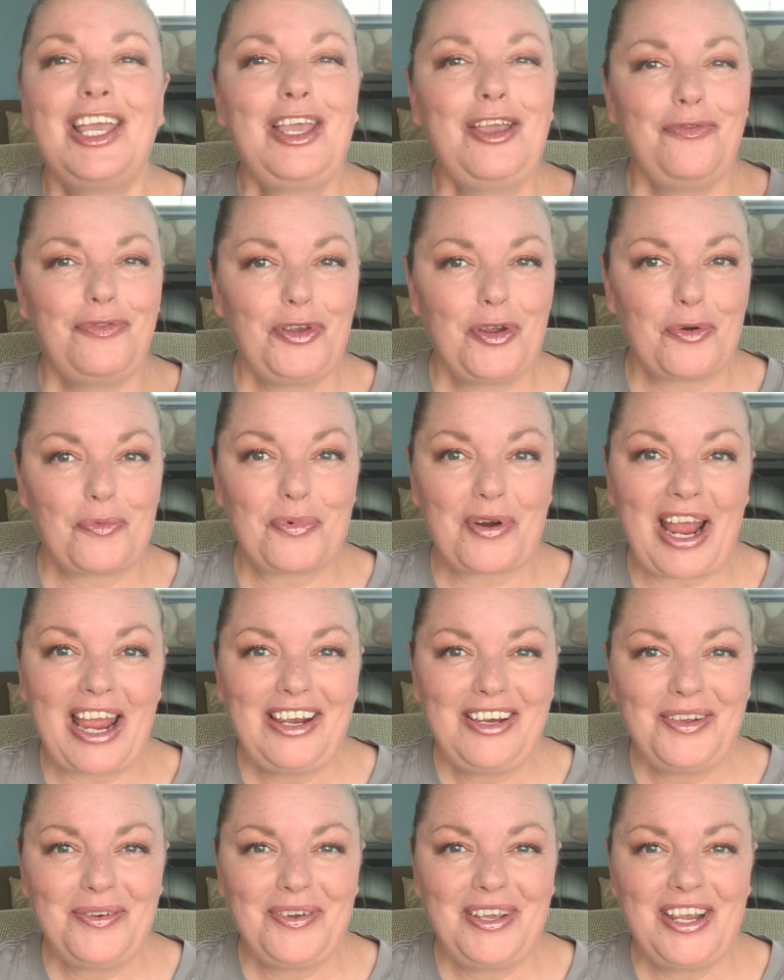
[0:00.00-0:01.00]
If you're
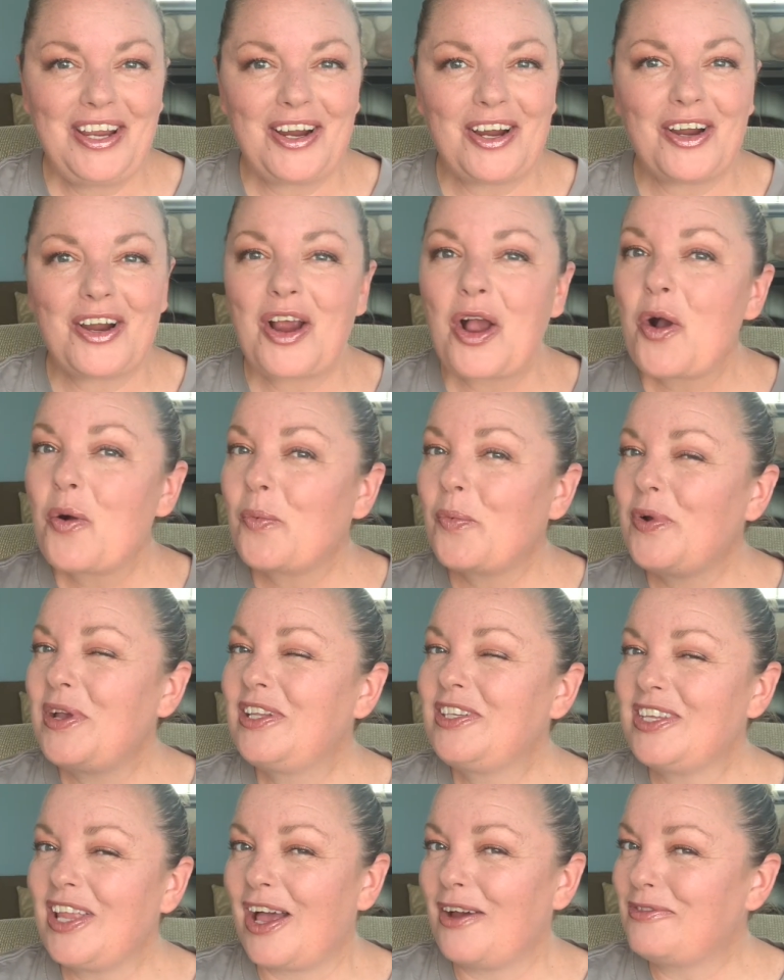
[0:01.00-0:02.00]
brand new here, we
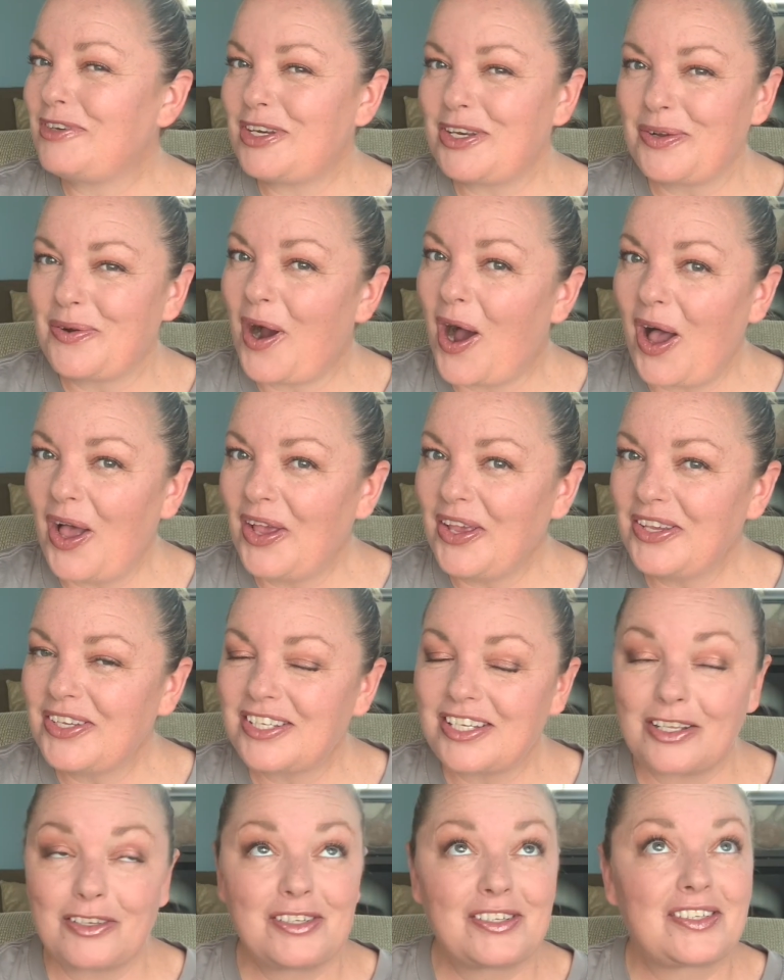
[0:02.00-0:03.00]
love to do hauls
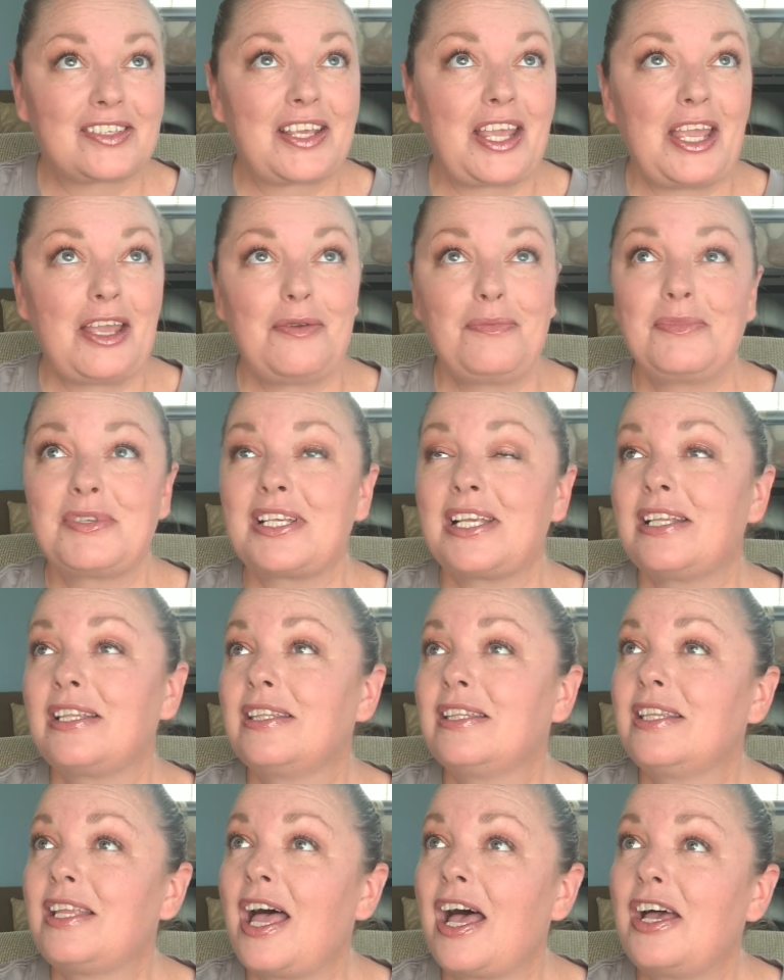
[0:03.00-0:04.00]
in Skims,
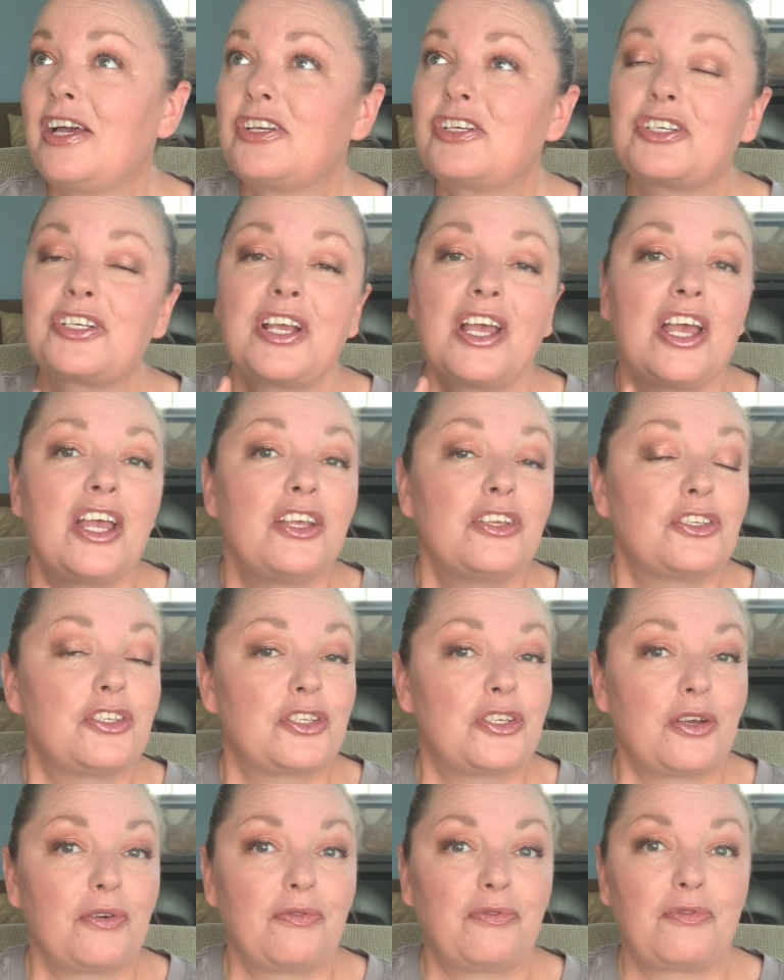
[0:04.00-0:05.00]
Lush,
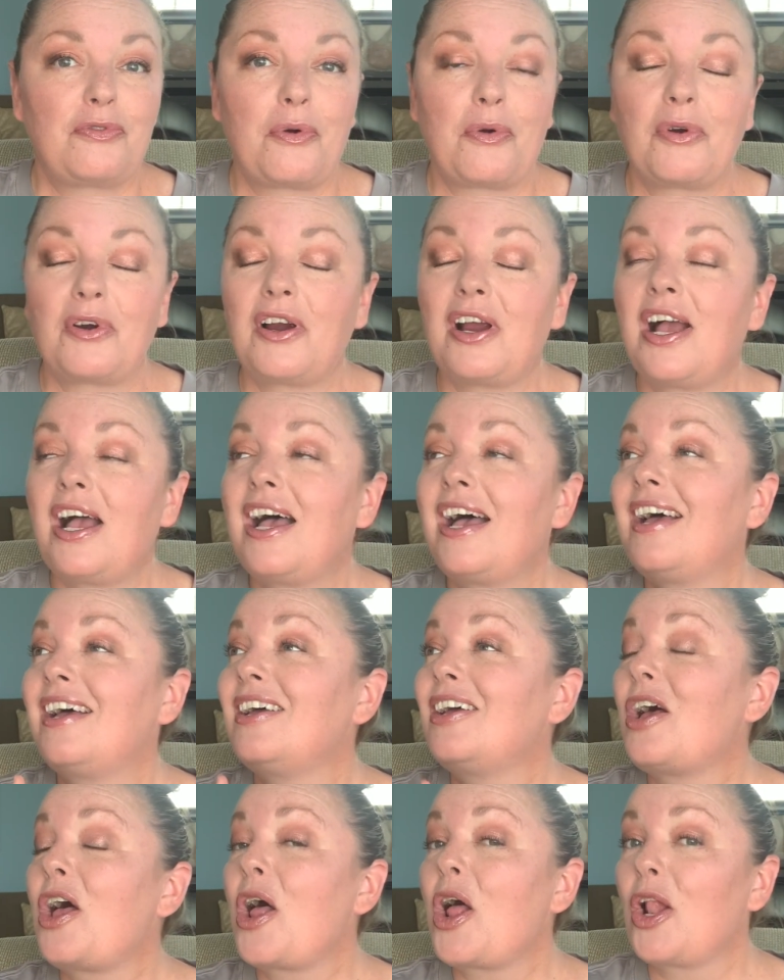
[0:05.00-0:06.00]
Sephora,
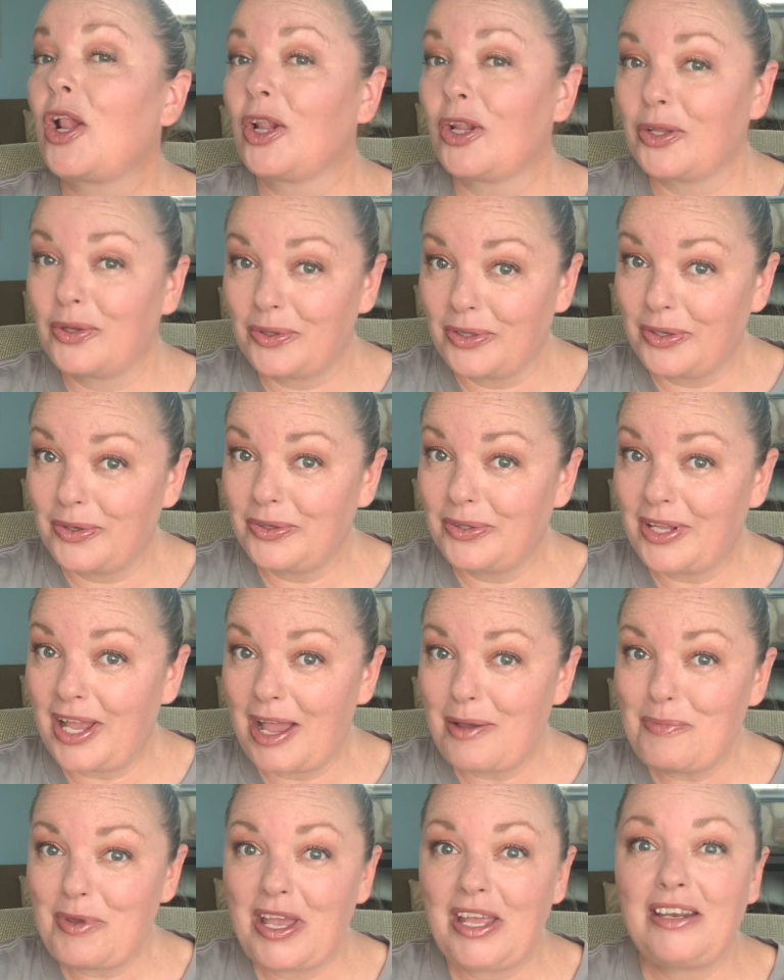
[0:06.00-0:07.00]

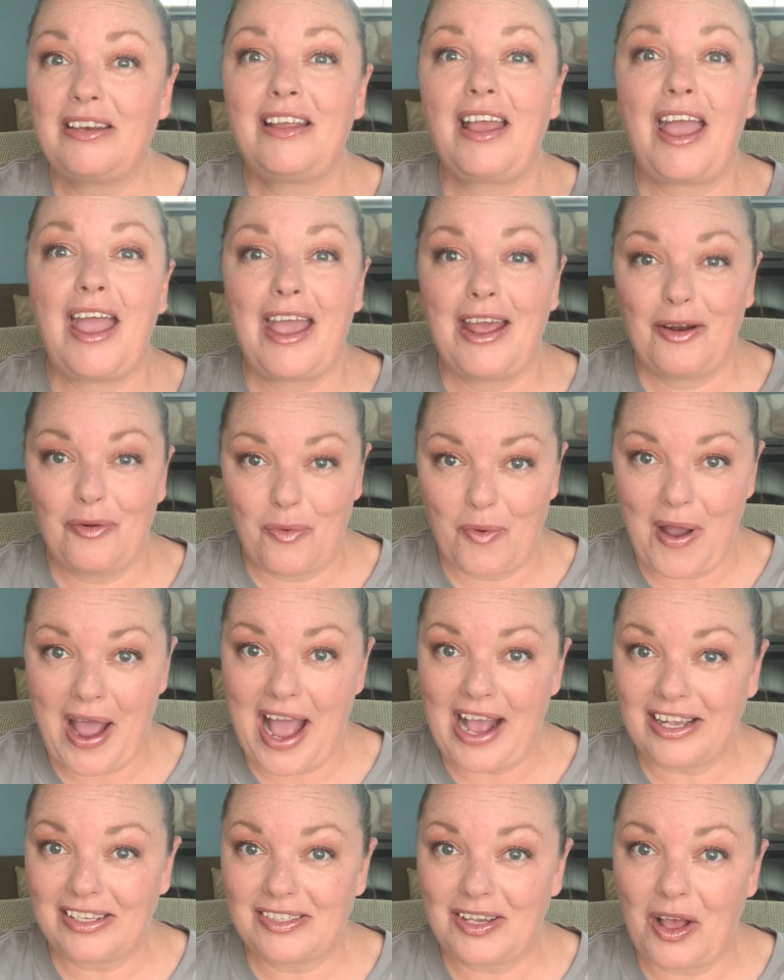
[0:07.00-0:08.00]
Lululemon, and
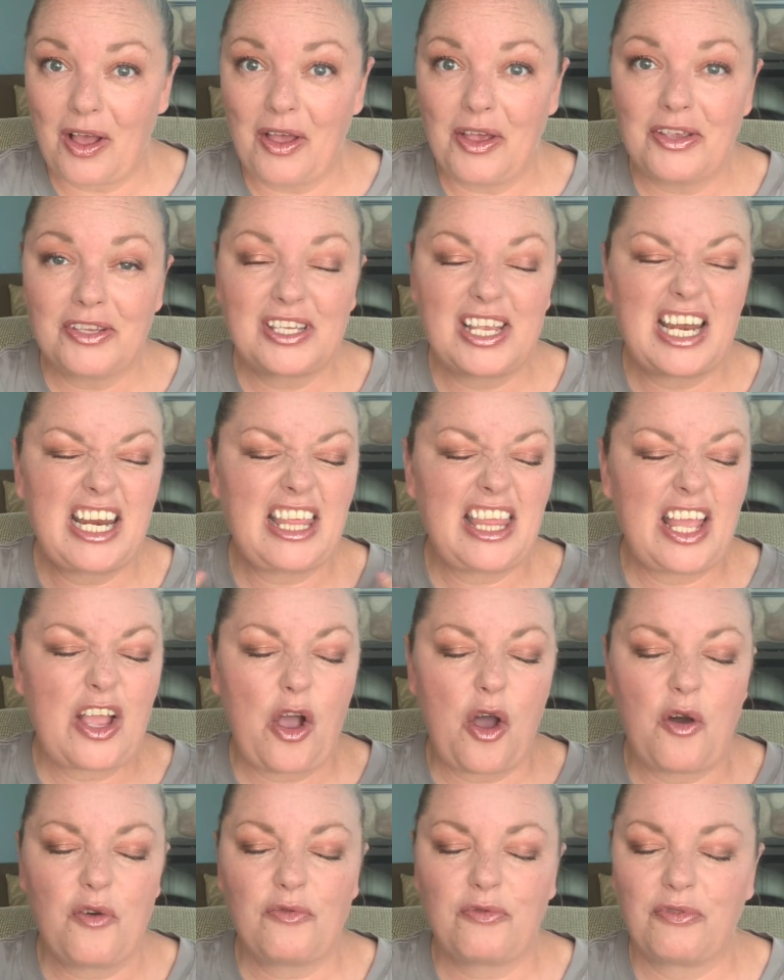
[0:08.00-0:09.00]
wax hauls, anything
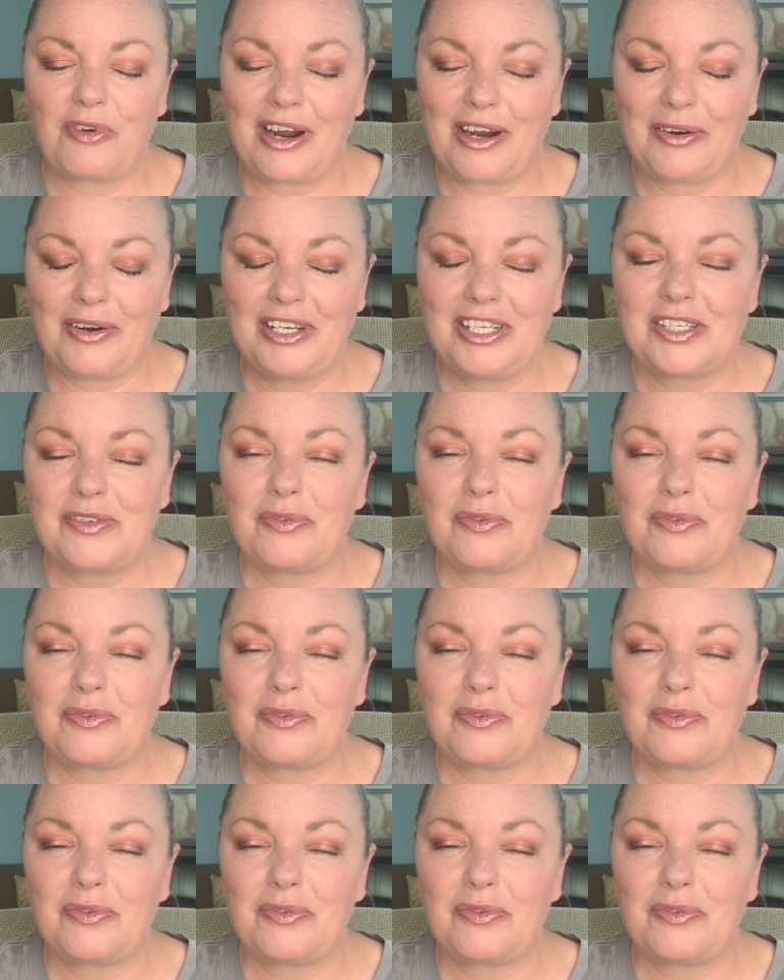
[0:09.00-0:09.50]
home fragrance